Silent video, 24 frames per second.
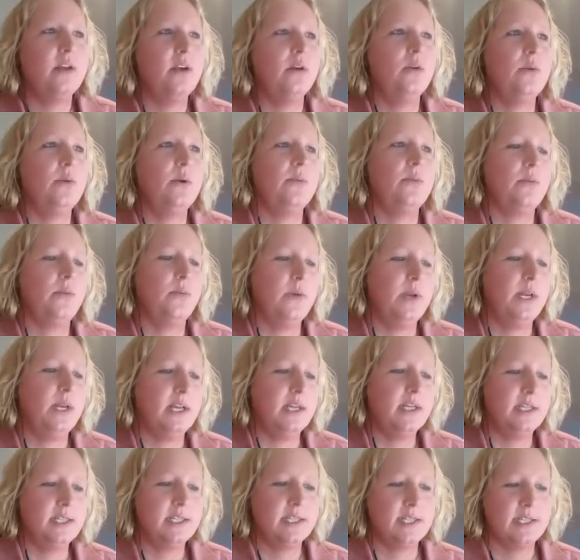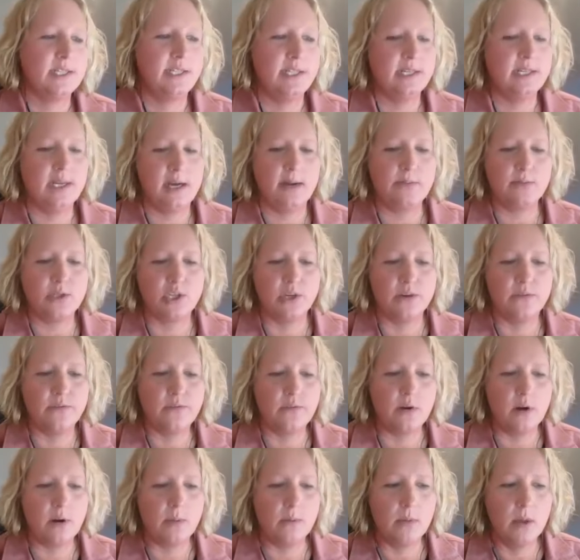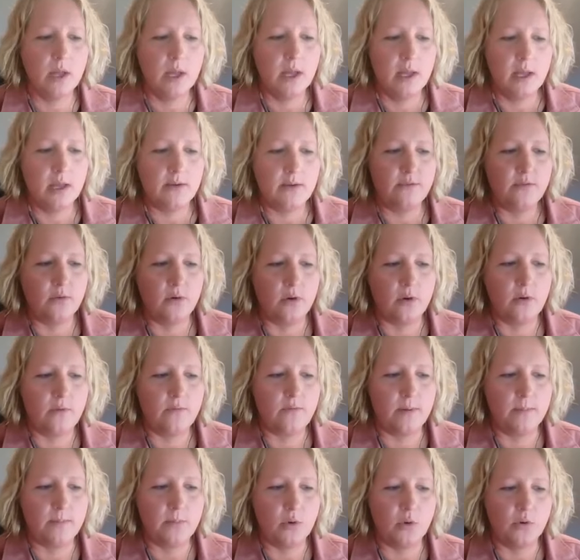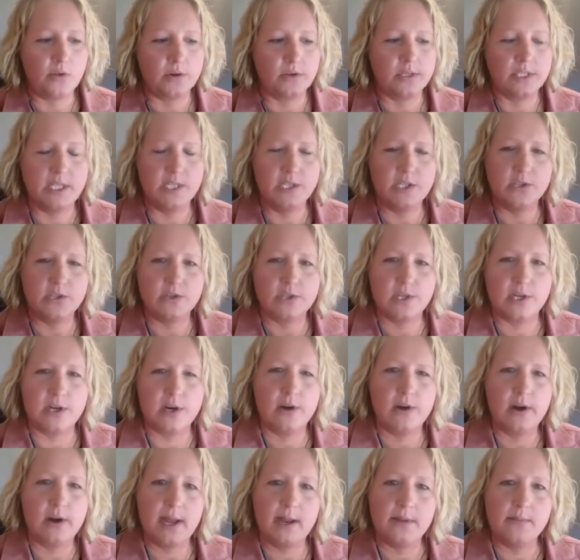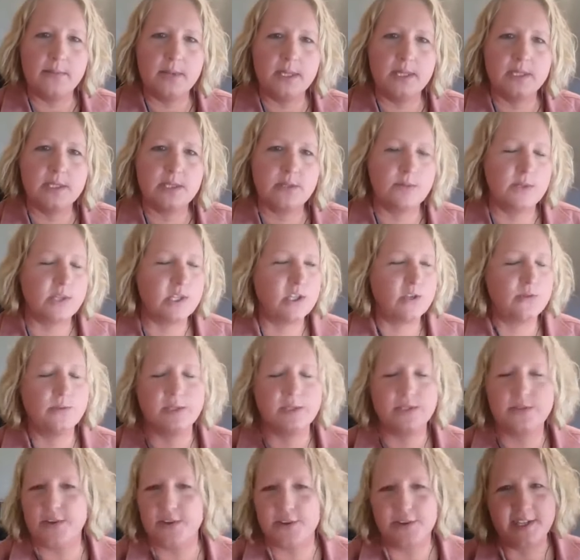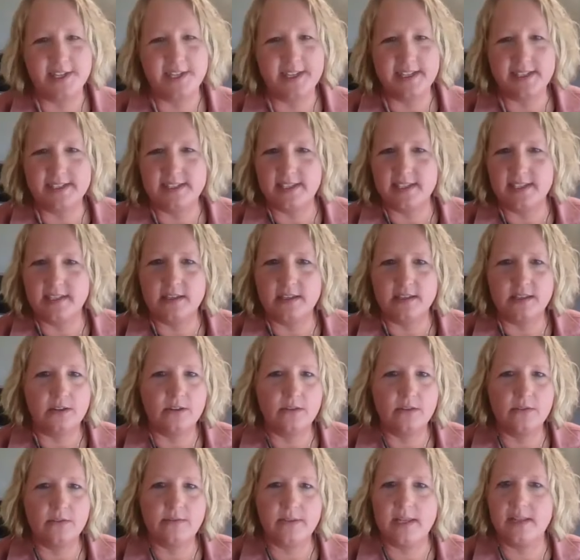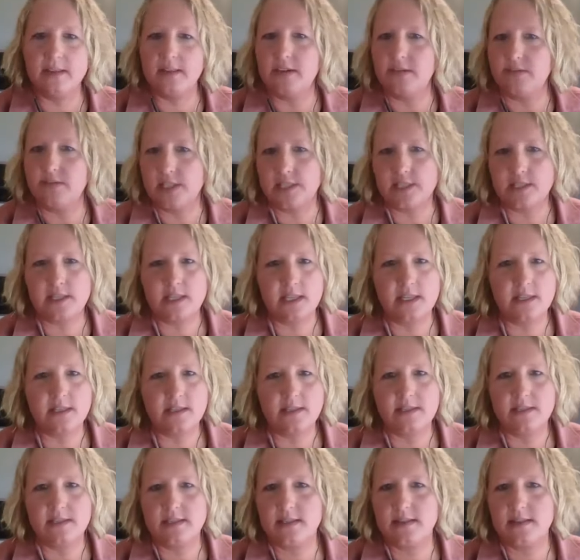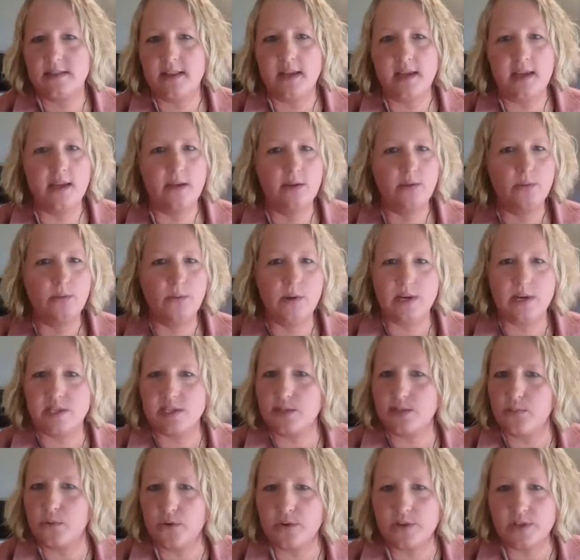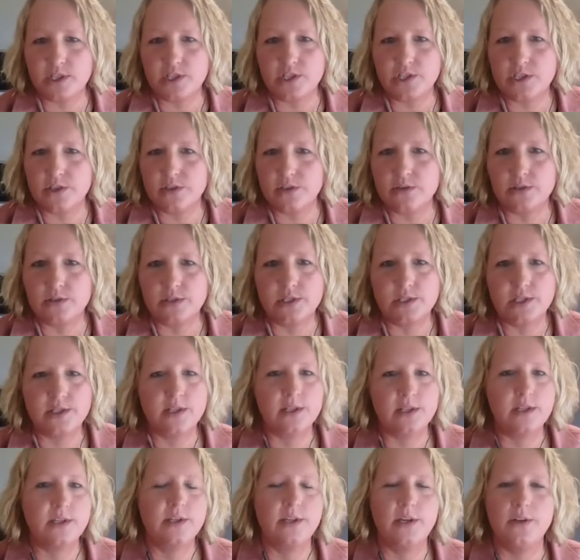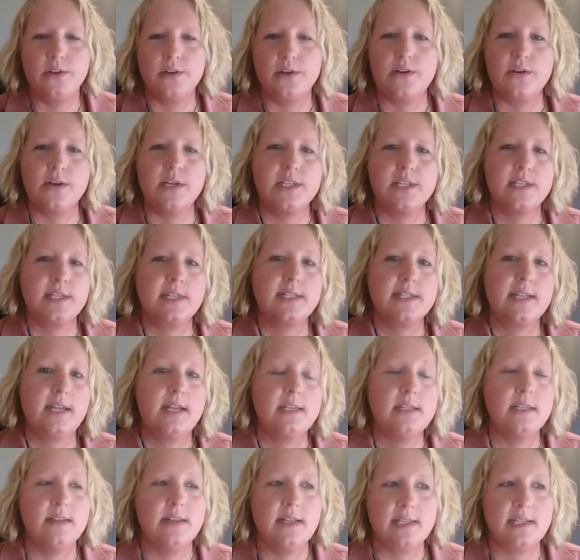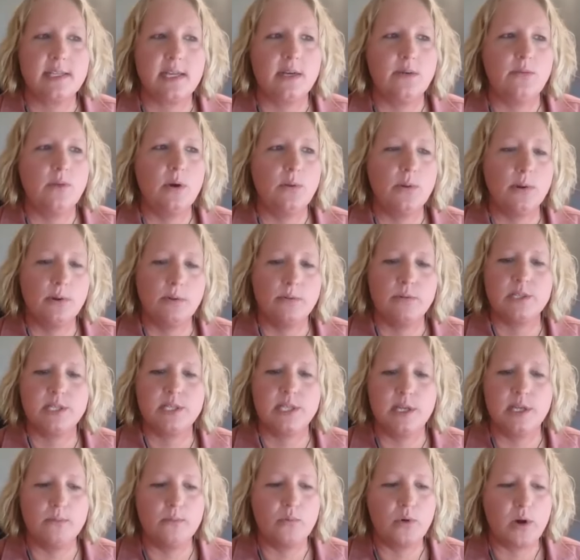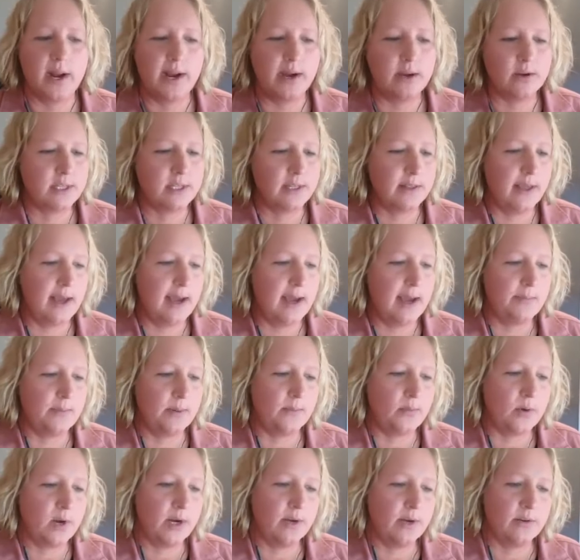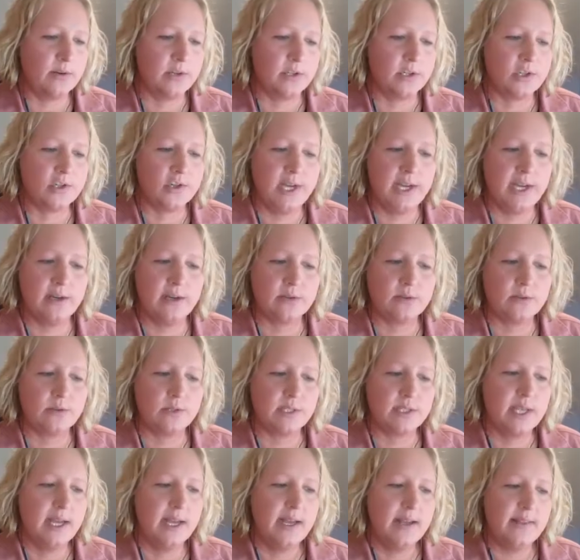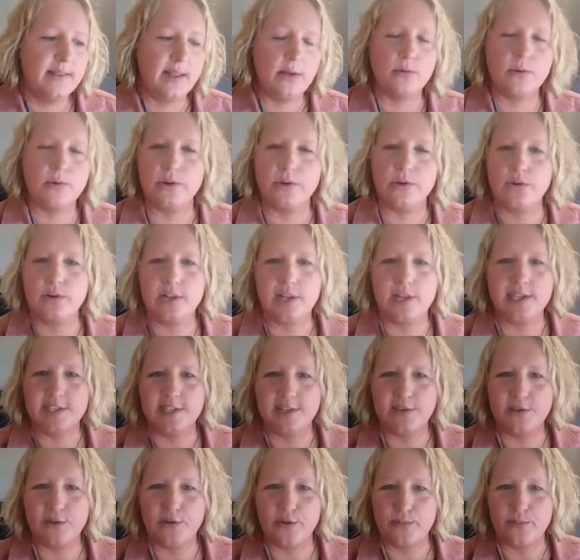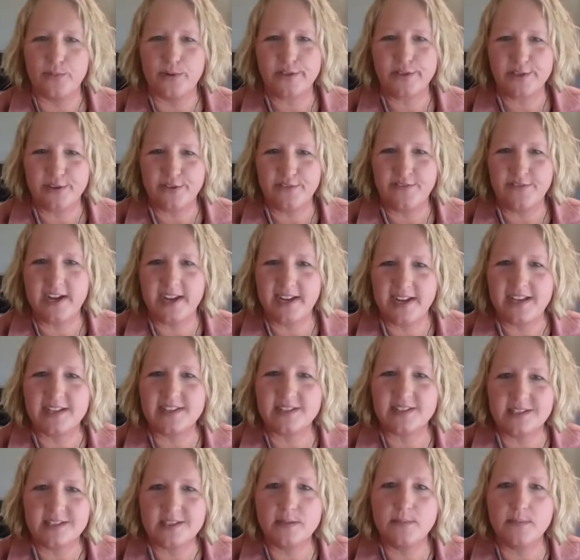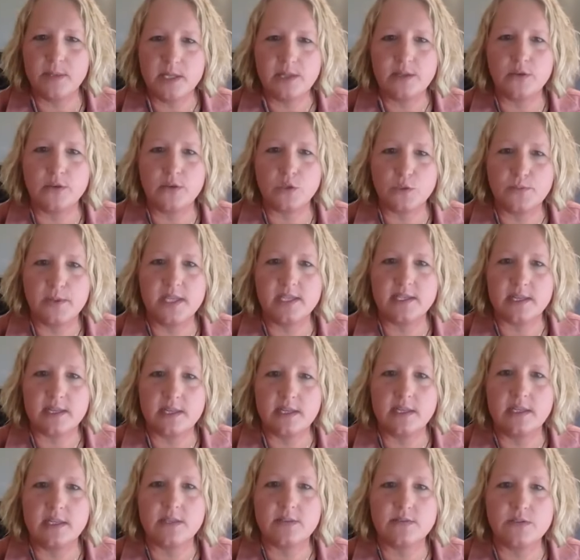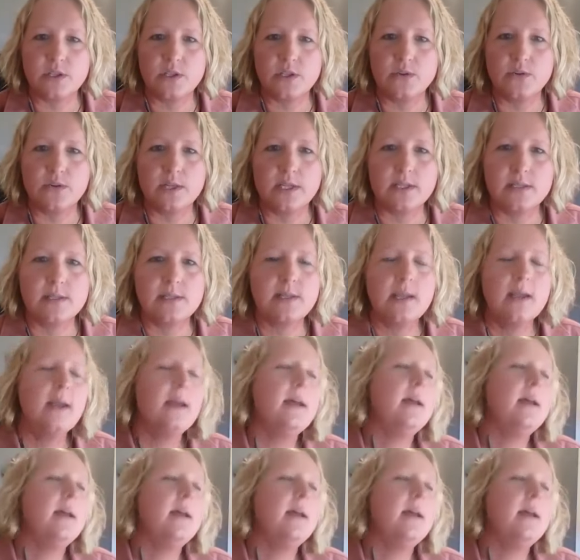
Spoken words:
You know, we needed to see adoption from both our teachers and our admins, which was very easy. You know, they love these kids. They want to support these children to the, you know, the greatest extent. And that's kind of what we were seeing prior to the app and prior to the Treehouse, was they were utilizing their own personal finances to meet those basic needs of students.